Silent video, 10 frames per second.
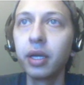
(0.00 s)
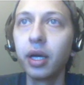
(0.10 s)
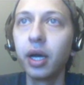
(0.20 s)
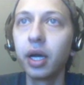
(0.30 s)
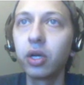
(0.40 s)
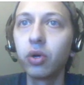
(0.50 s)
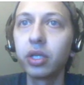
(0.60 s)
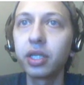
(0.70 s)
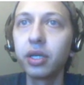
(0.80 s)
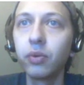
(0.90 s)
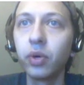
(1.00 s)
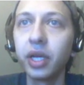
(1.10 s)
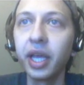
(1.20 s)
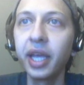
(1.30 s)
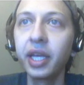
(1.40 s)
uh, Corsica
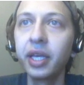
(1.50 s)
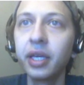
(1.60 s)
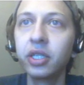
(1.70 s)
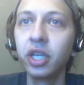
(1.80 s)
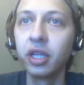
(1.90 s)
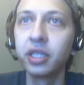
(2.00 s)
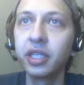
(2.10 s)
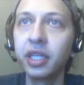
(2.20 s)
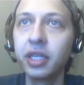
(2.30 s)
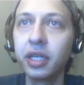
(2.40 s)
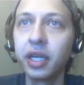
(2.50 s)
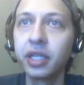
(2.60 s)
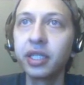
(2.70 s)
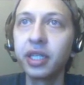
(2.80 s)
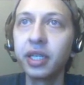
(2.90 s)
180, Gelatina
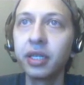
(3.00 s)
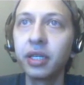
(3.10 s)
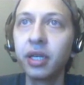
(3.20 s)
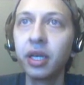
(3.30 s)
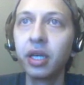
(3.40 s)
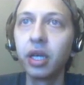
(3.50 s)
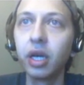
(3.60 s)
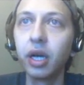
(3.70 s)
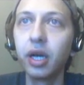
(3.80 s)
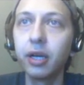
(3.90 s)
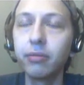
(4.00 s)
19, um,